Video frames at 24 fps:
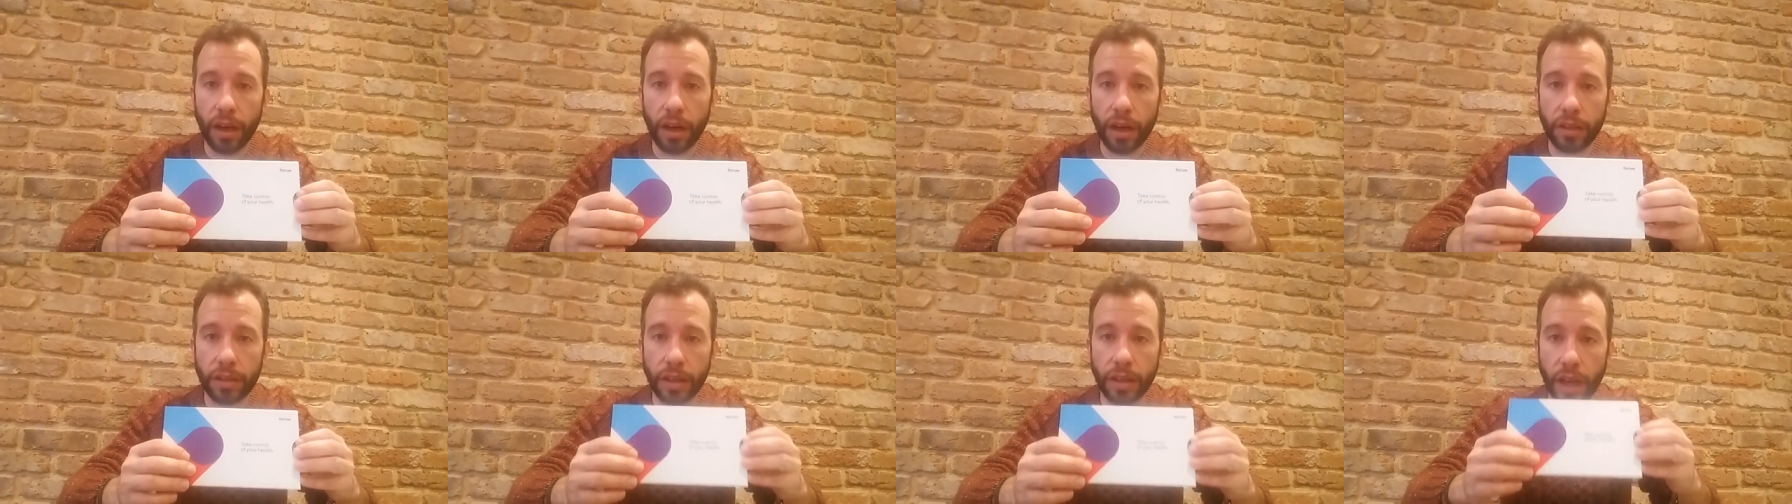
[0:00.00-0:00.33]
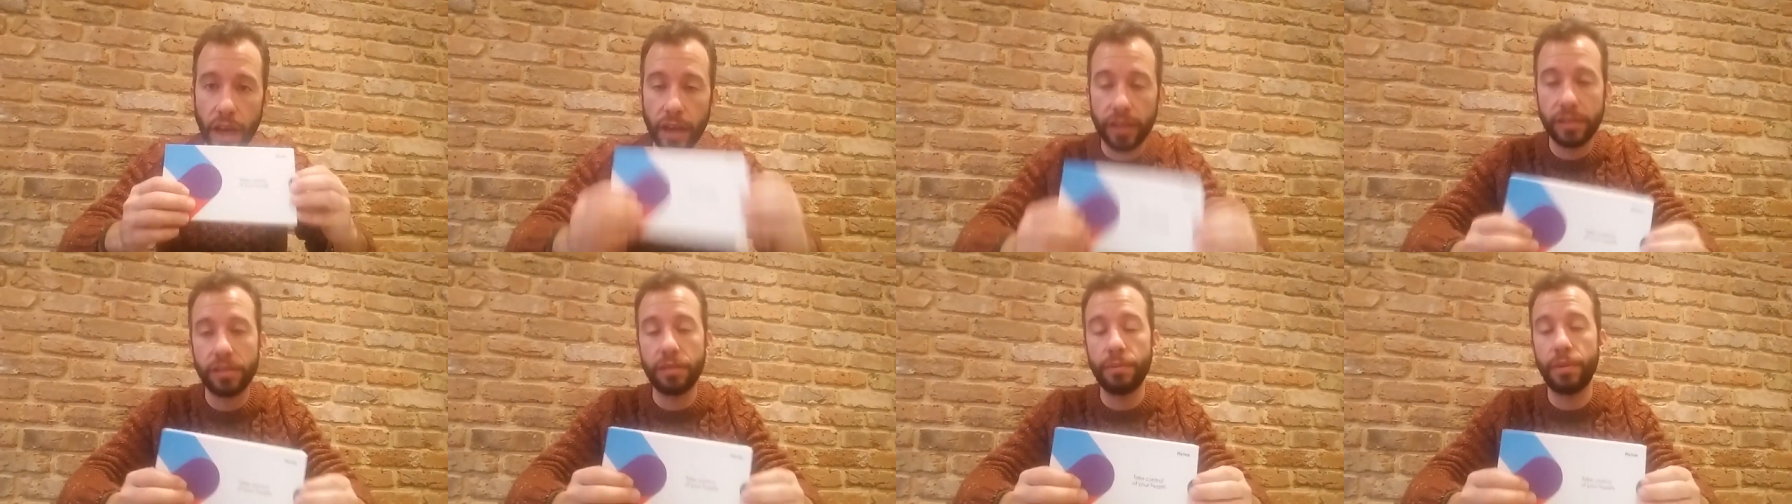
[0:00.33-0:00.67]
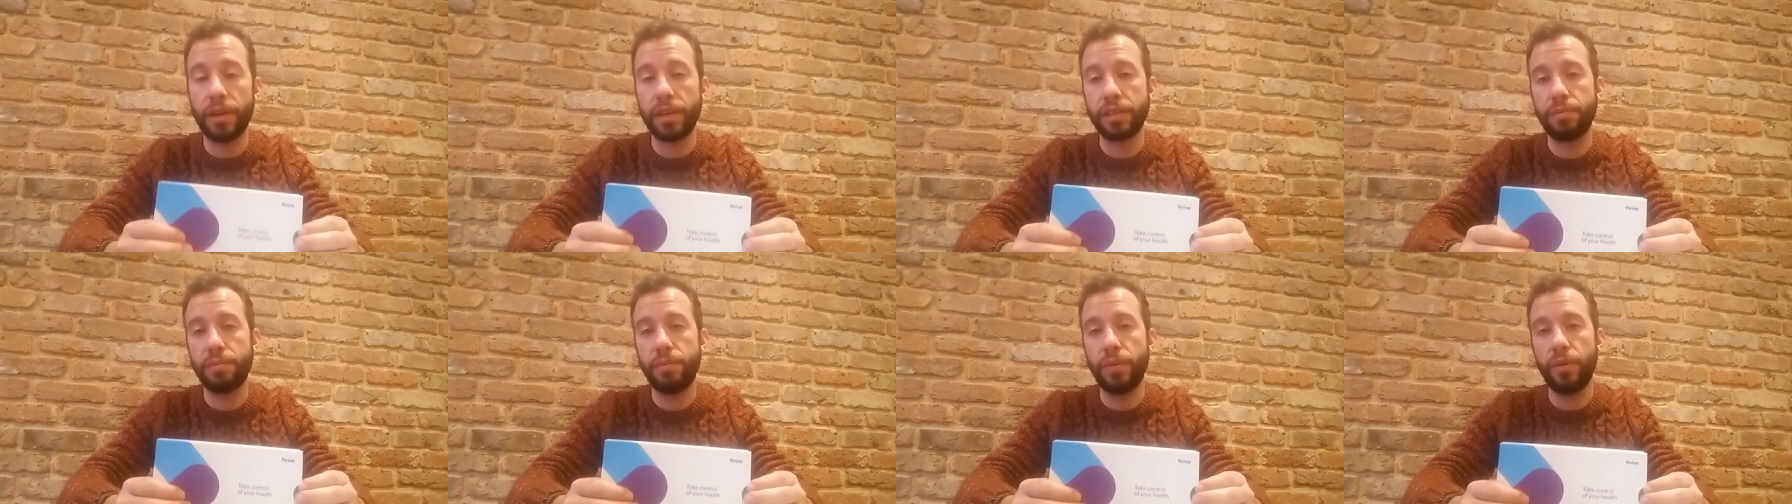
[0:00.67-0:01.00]
on the customer
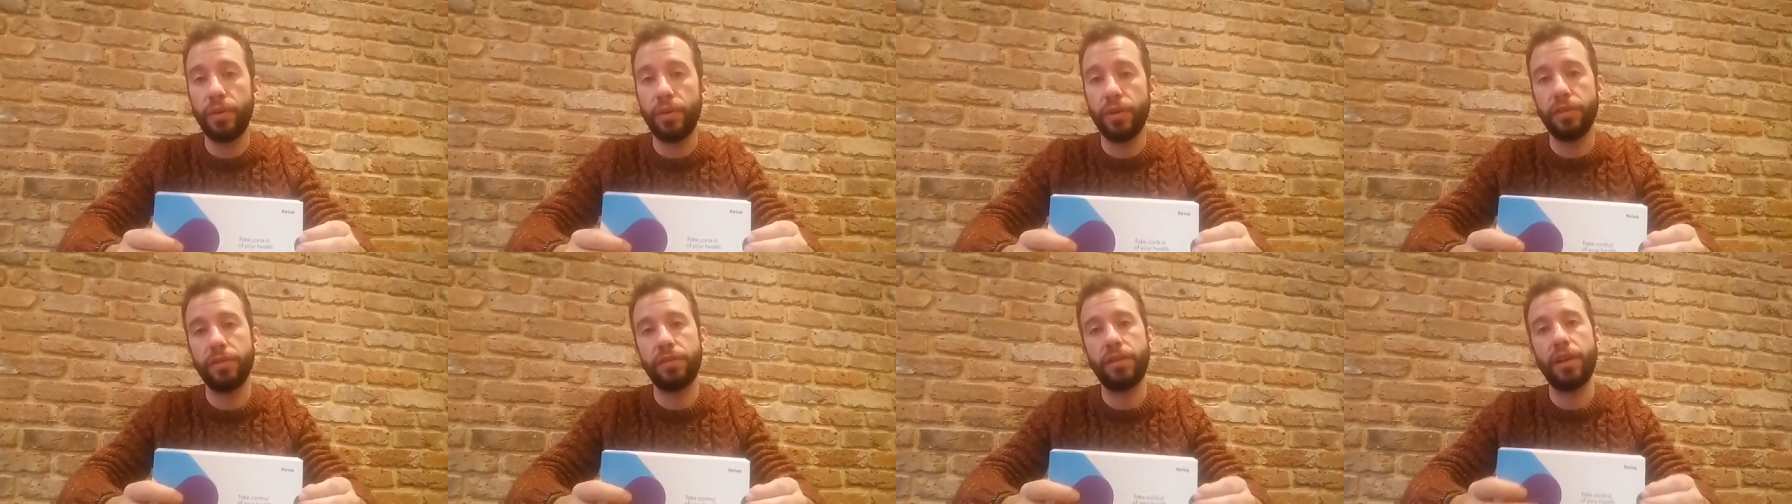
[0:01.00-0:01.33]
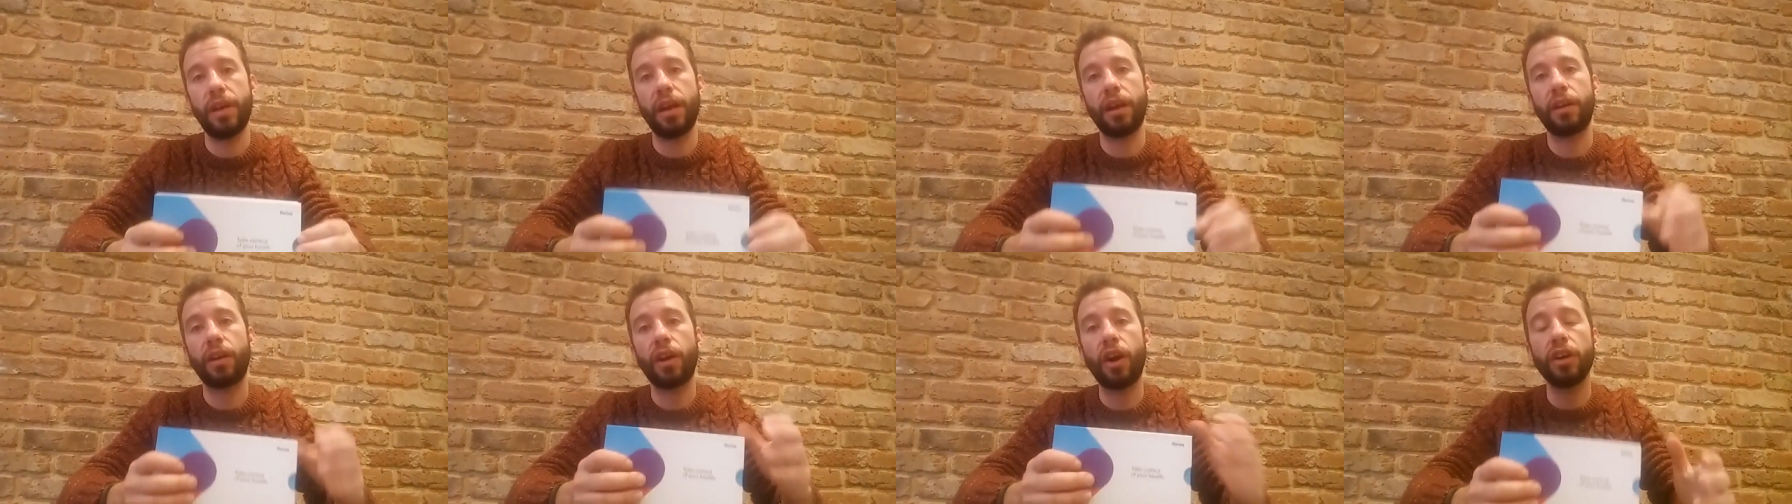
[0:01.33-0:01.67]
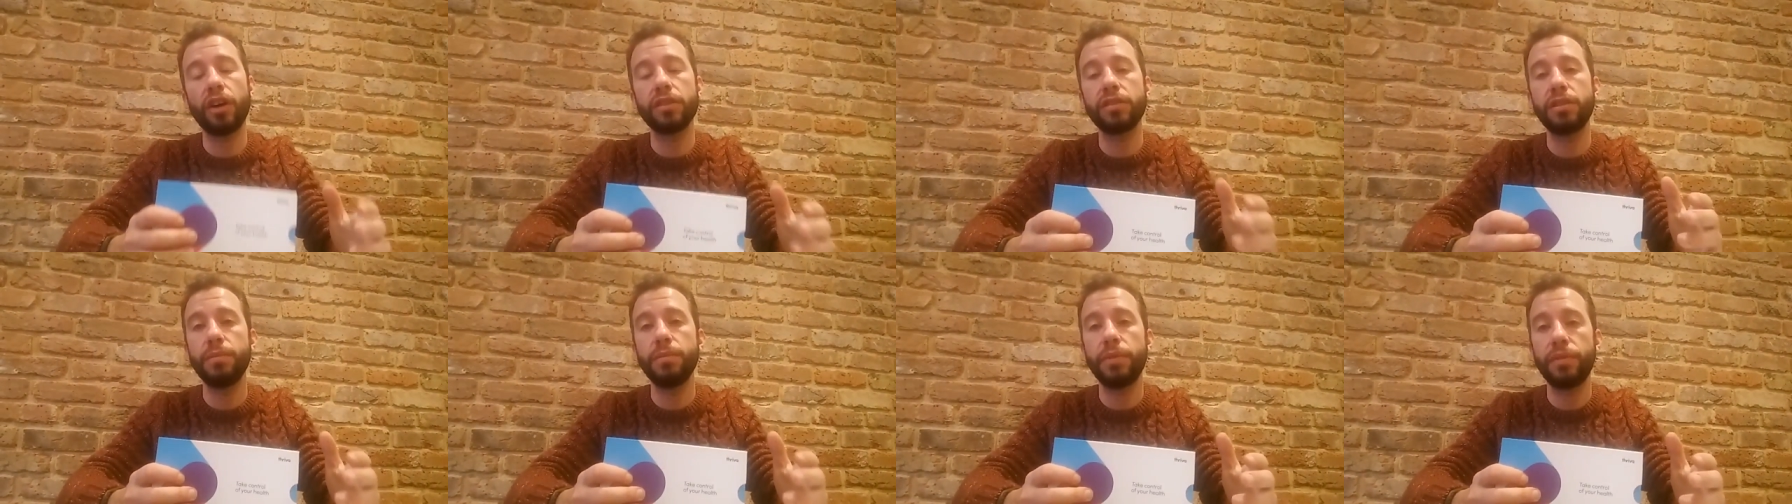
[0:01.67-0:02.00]
experience, They're a
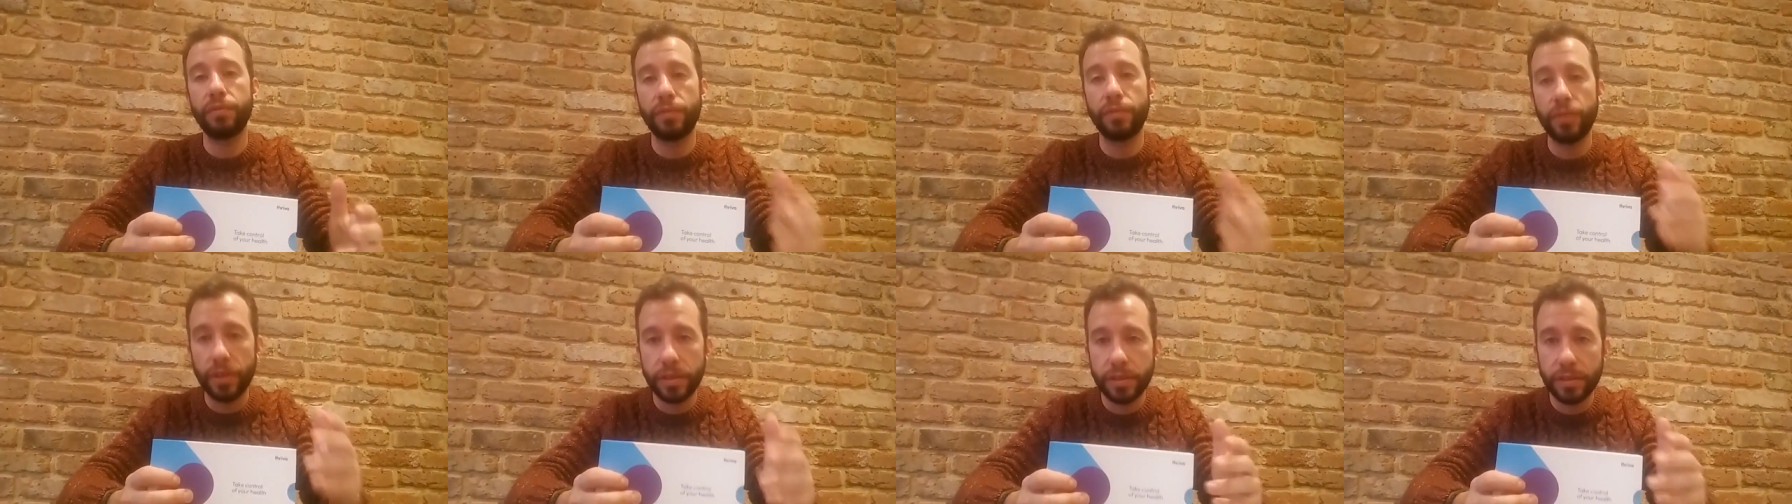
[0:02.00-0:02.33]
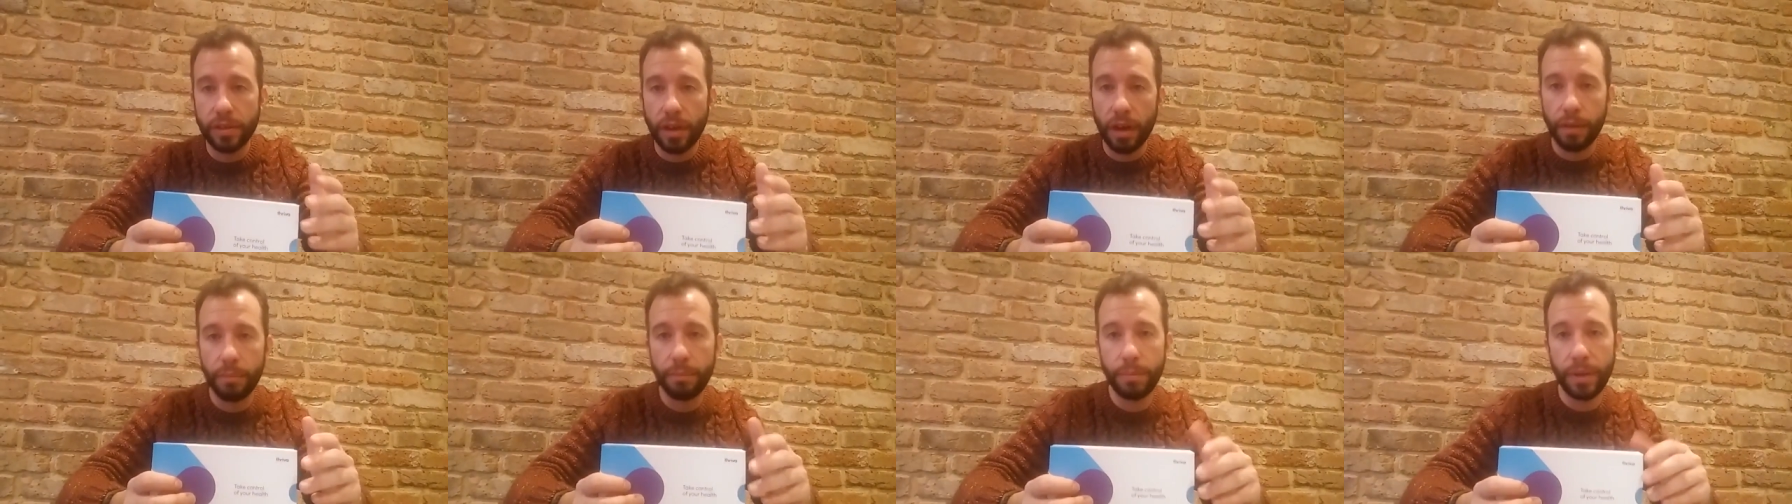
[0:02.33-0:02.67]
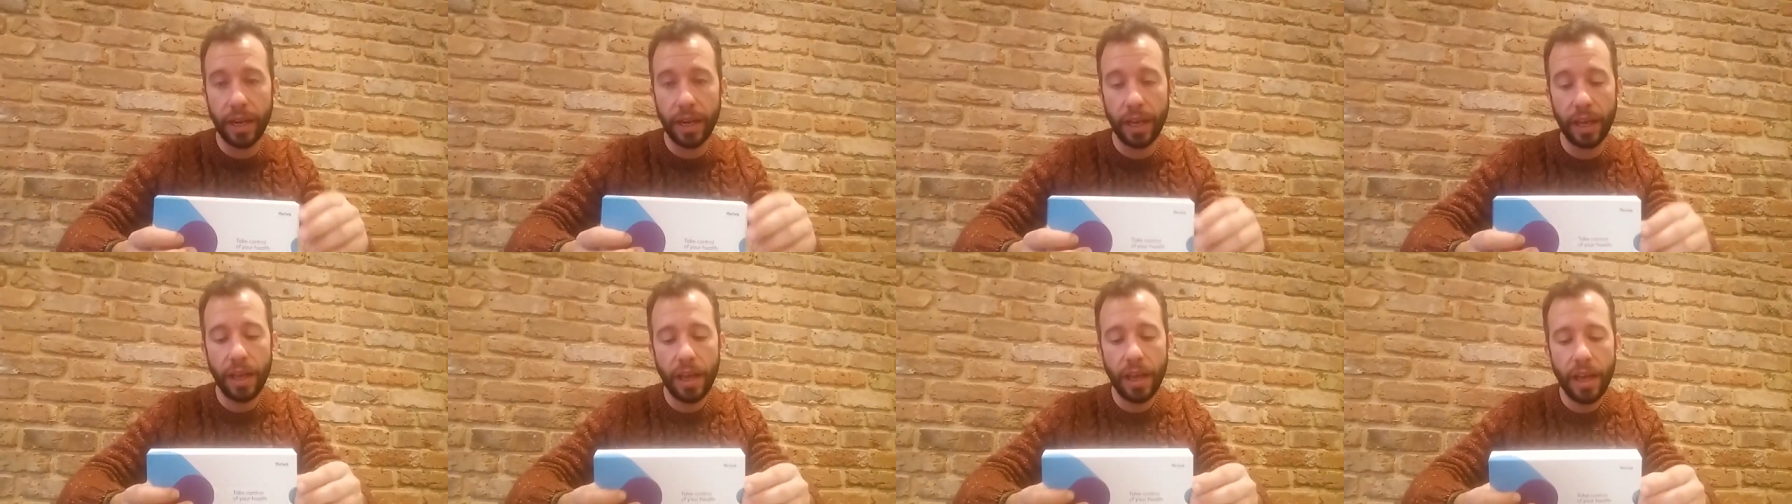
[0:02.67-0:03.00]
customer first
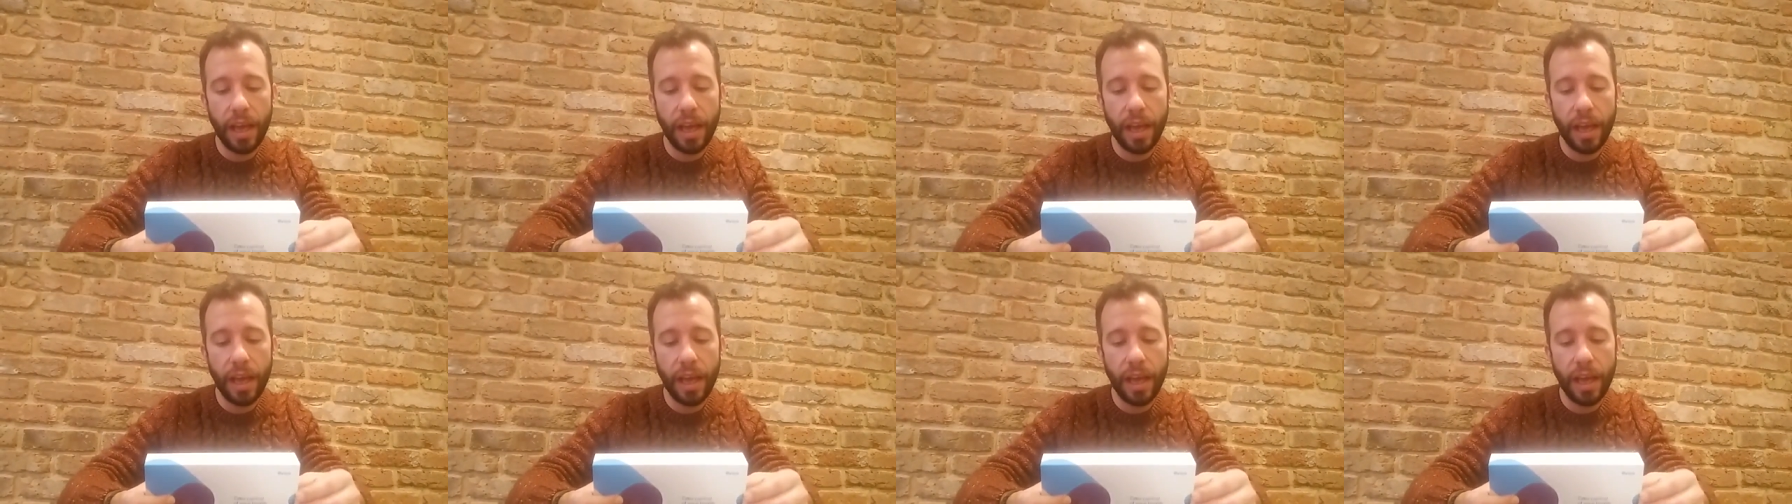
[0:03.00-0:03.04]
company.